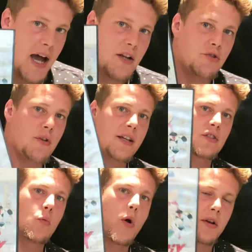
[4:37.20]

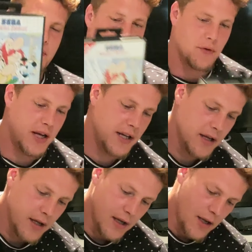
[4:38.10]
Asterix, one of 3.
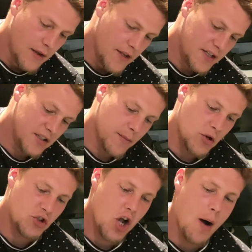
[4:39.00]
This is the
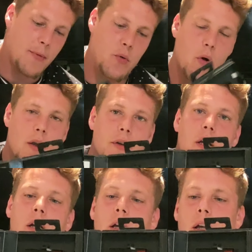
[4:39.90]
most common one
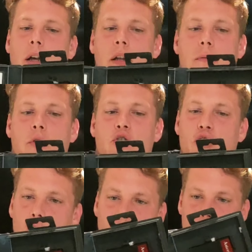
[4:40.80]
and the most
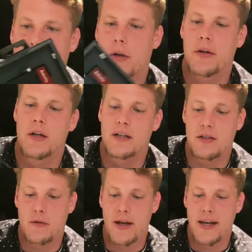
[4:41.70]
known one.
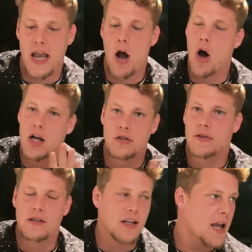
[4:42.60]
It's a great game. All
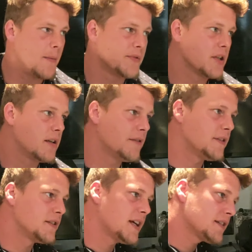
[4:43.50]
Asterix games are
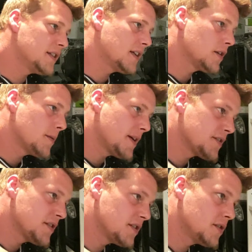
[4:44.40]
fantastic on my
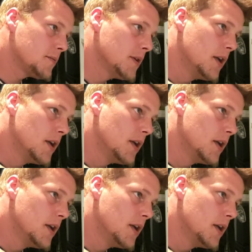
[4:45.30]
system.